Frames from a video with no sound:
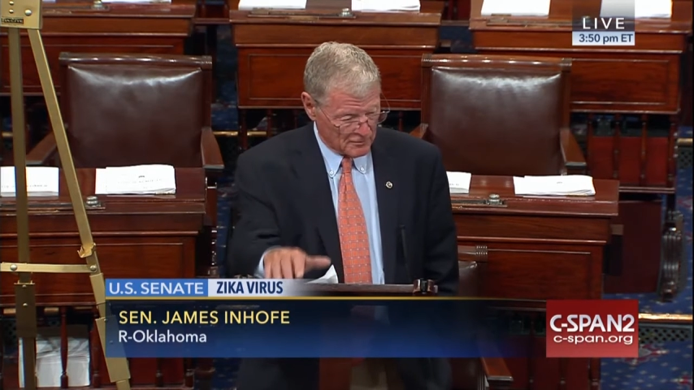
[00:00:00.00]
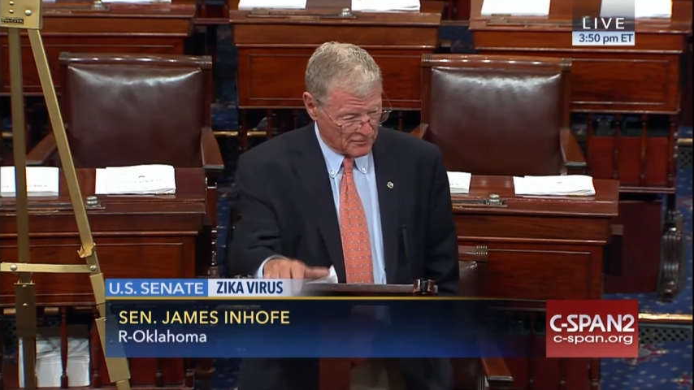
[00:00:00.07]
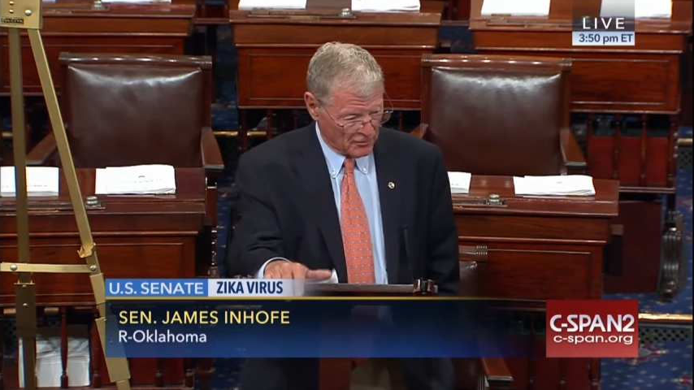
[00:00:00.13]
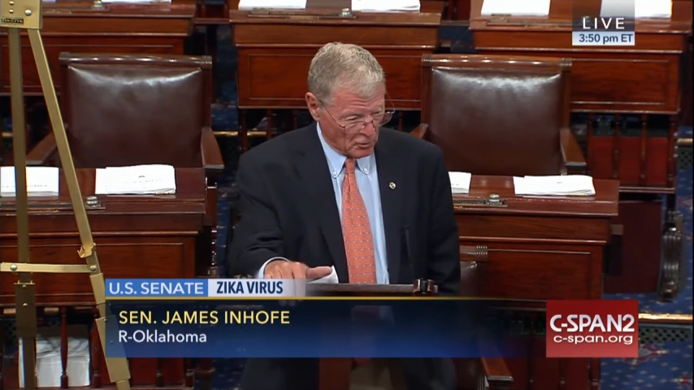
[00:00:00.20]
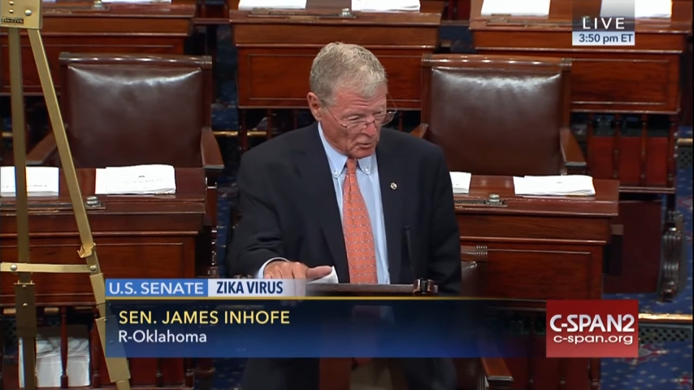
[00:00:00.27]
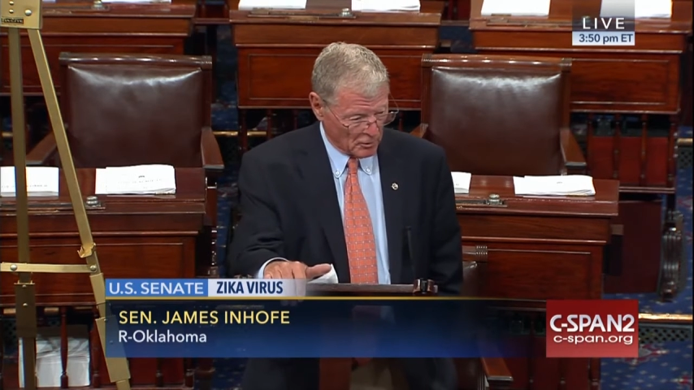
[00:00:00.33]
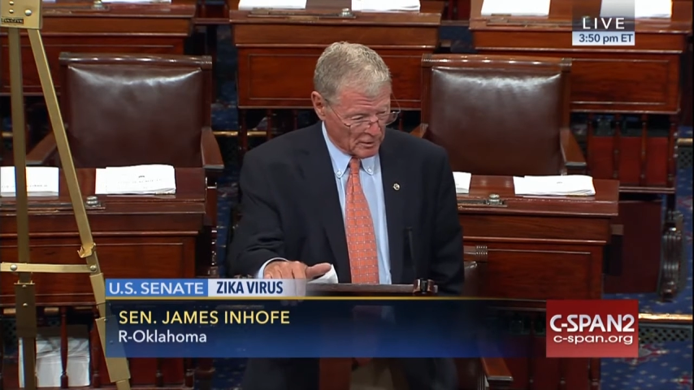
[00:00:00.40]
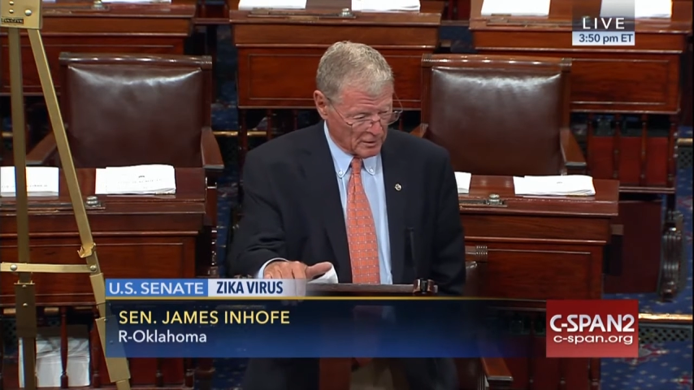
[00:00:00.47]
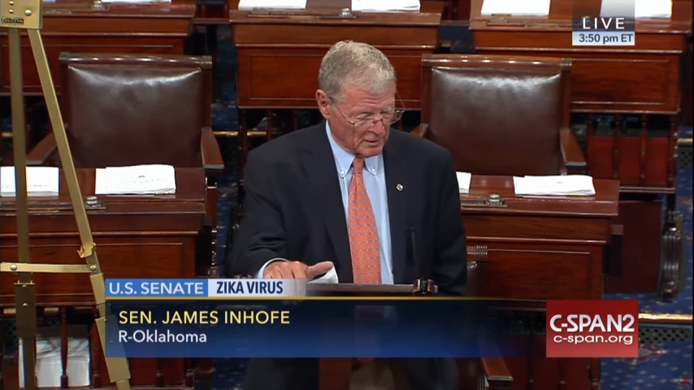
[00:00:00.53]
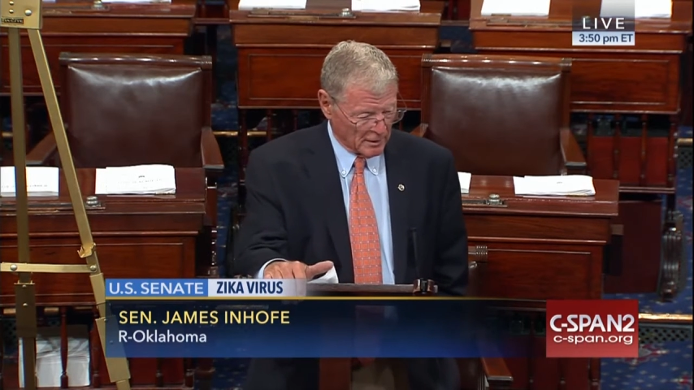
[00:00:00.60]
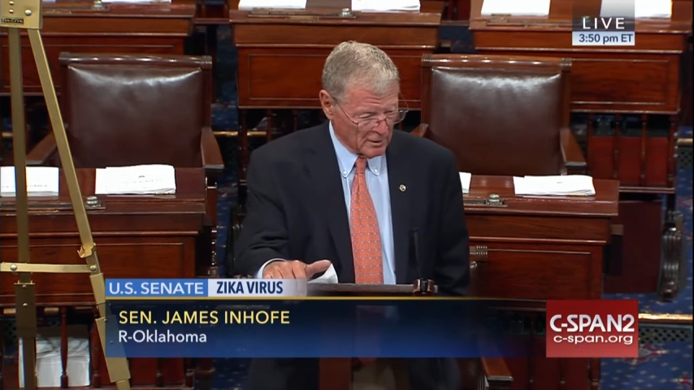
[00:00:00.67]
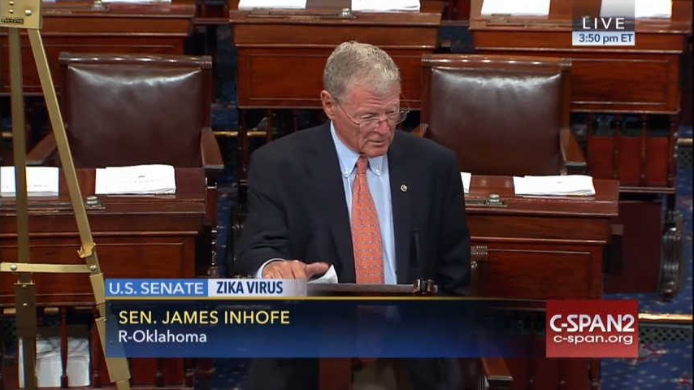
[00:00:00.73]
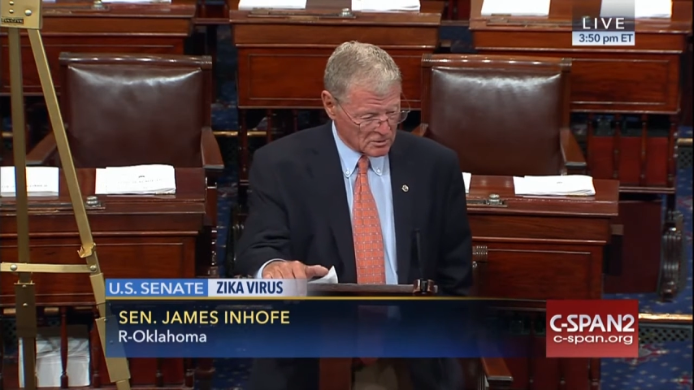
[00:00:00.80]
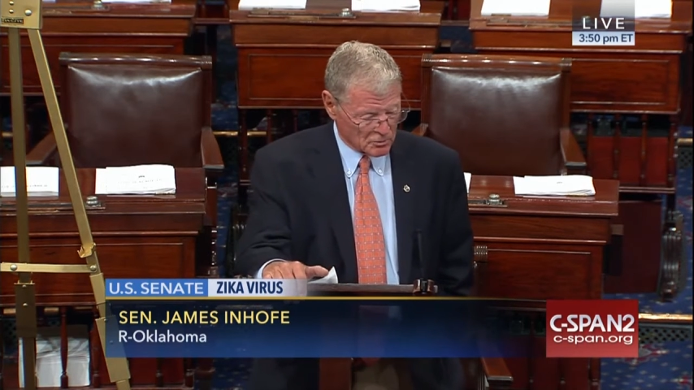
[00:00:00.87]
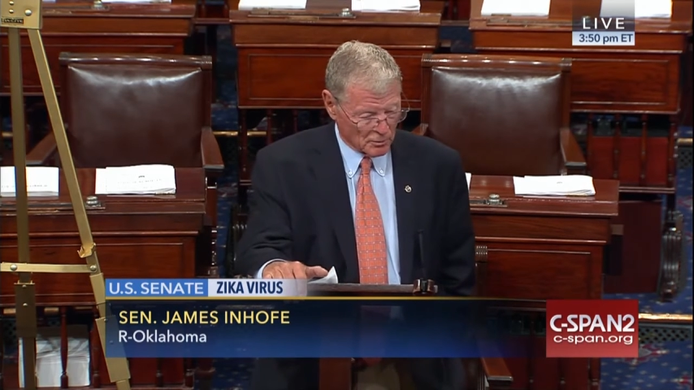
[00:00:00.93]
in Florida and
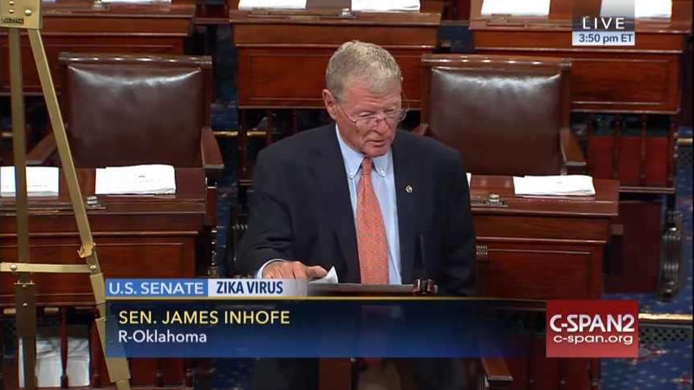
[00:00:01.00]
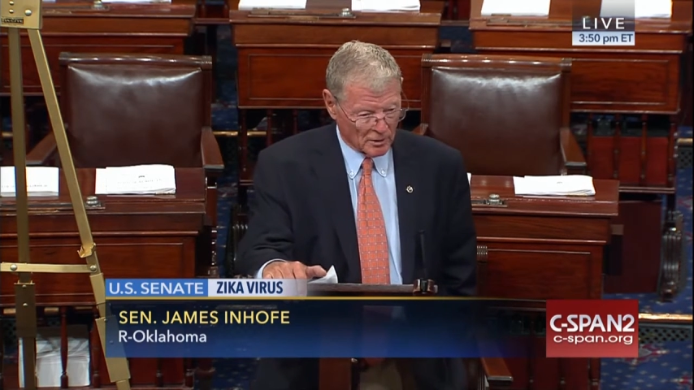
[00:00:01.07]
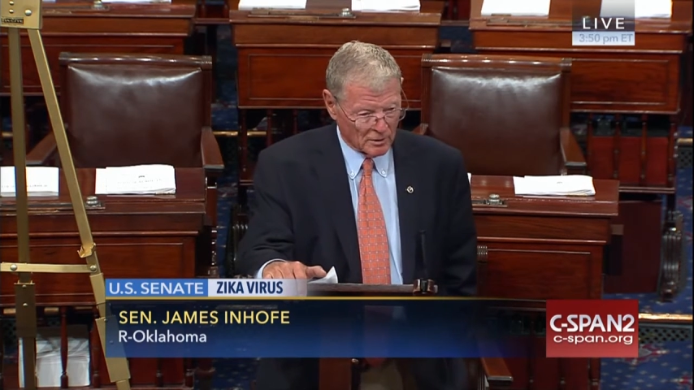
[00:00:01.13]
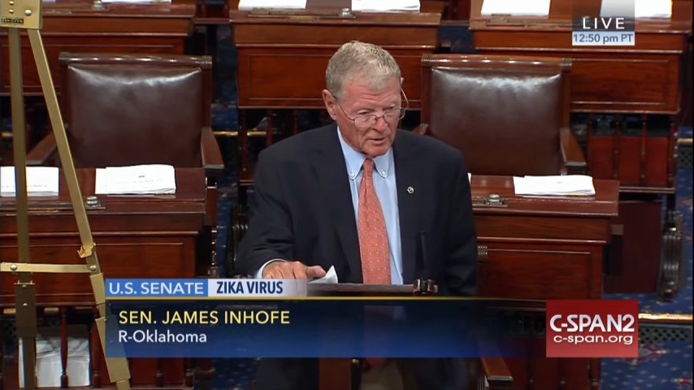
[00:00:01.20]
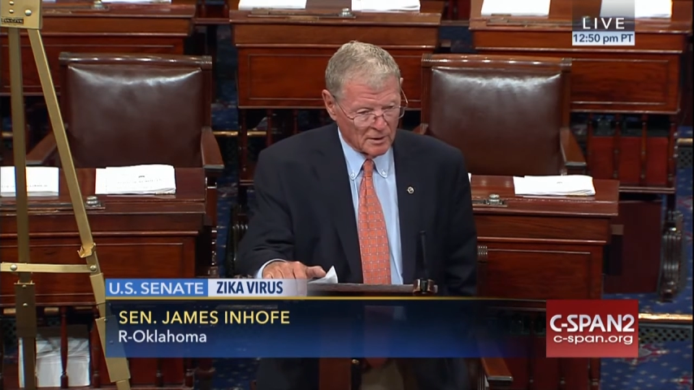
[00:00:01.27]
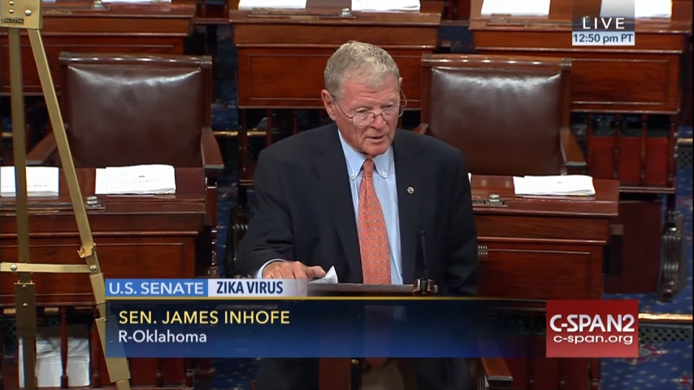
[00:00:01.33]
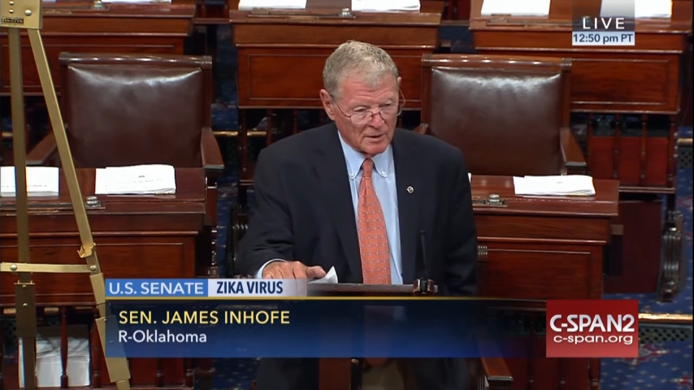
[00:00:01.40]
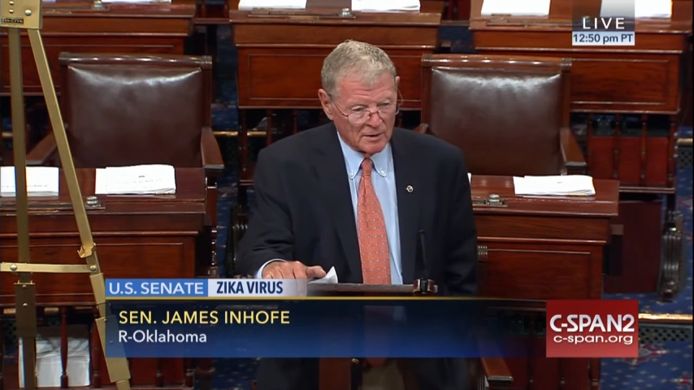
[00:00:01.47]
elsewhere